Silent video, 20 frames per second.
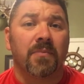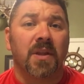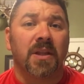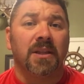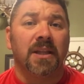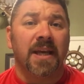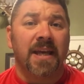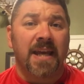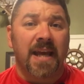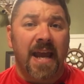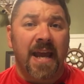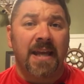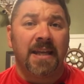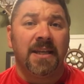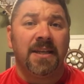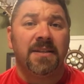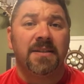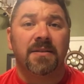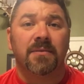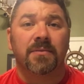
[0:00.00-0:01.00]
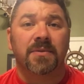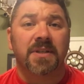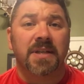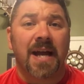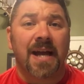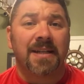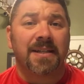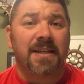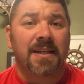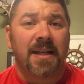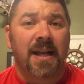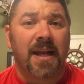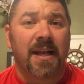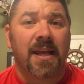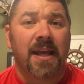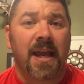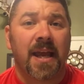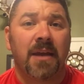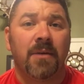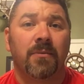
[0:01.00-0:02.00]
late 80s. It was
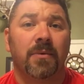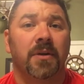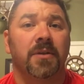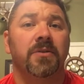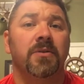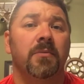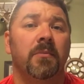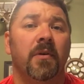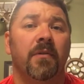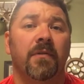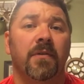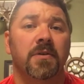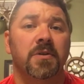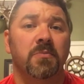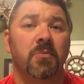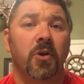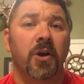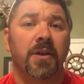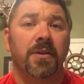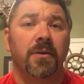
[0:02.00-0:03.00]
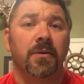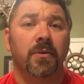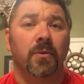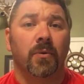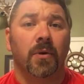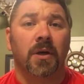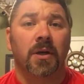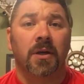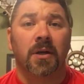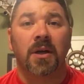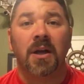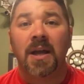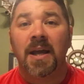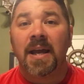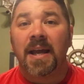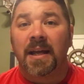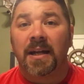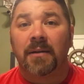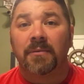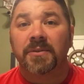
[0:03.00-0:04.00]
1988 when I took my first breath underwater,
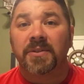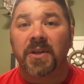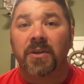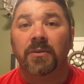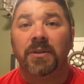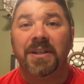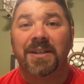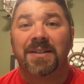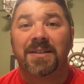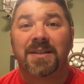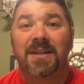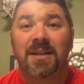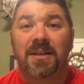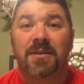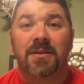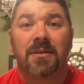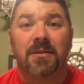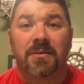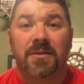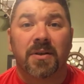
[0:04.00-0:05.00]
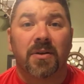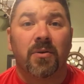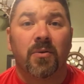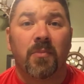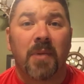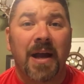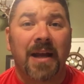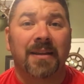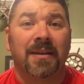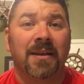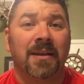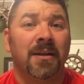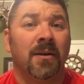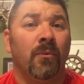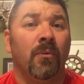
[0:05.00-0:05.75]
and I was only 6 years old back then.